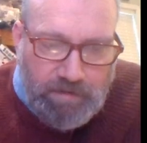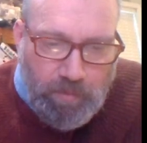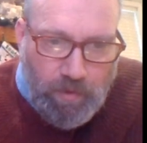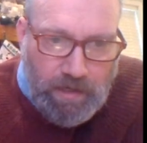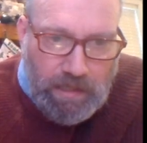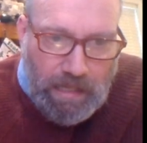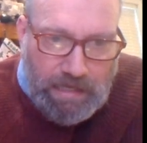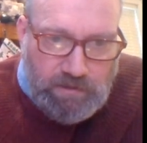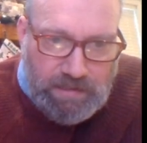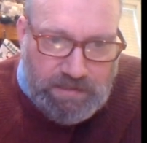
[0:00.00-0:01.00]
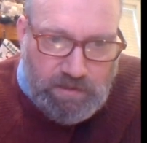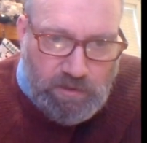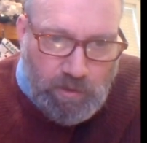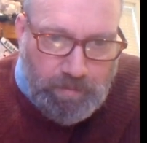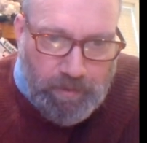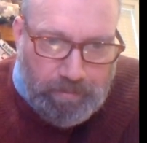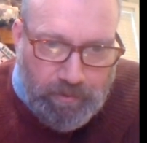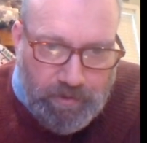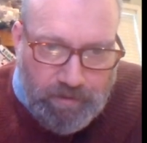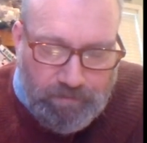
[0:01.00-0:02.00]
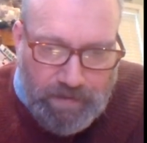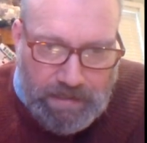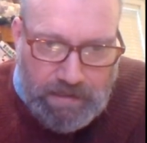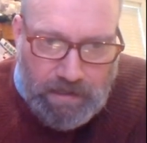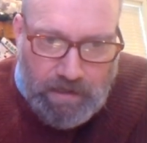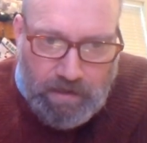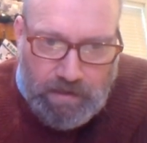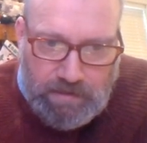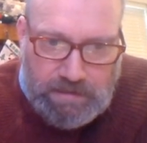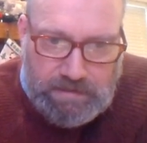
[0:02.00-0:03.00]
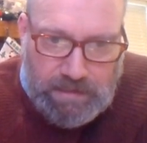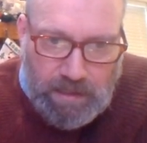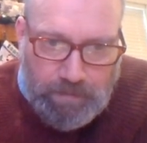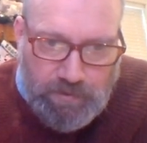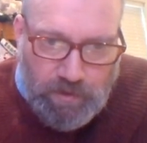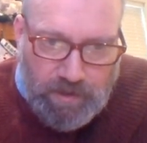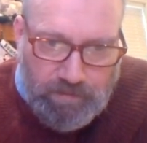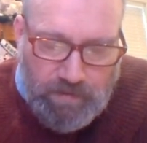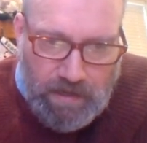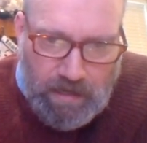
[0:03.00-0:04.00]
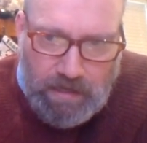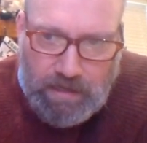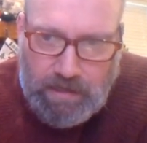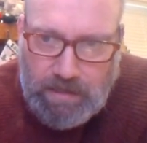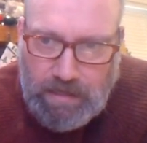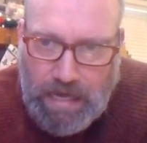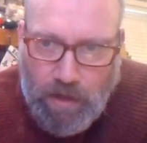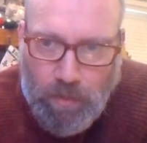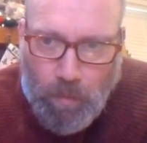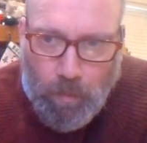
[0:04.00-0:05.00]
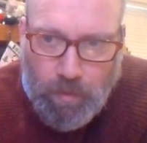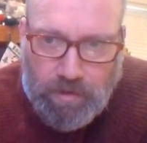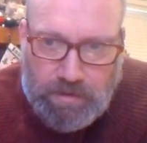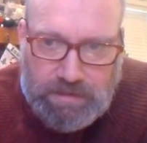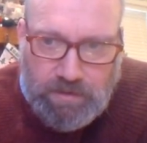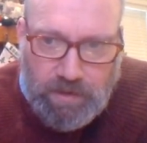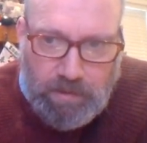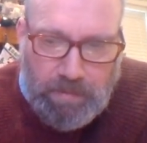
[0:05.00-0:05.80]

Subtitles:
Broken Glass. So that's a super important event to set up sort of how the world is going to be